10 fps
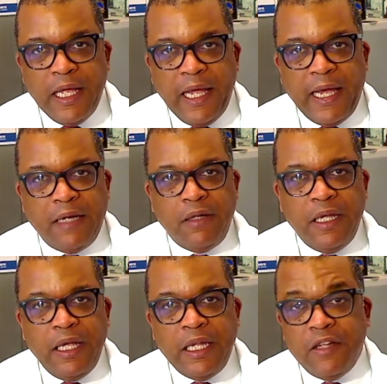And
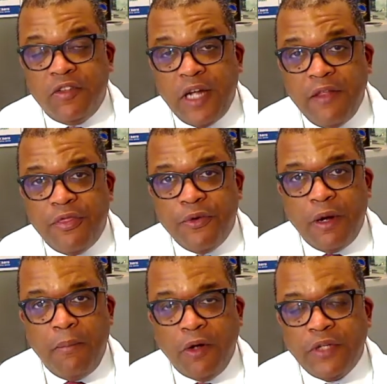it is done through a
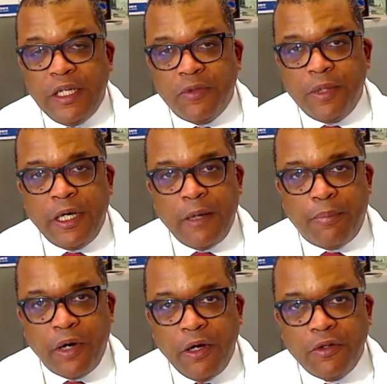multidisciplinary
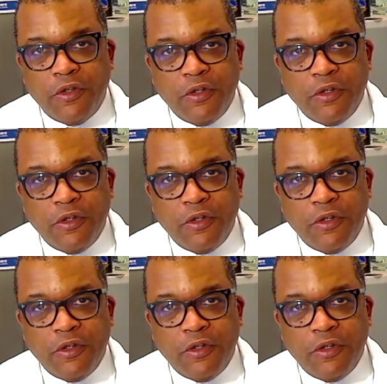approach.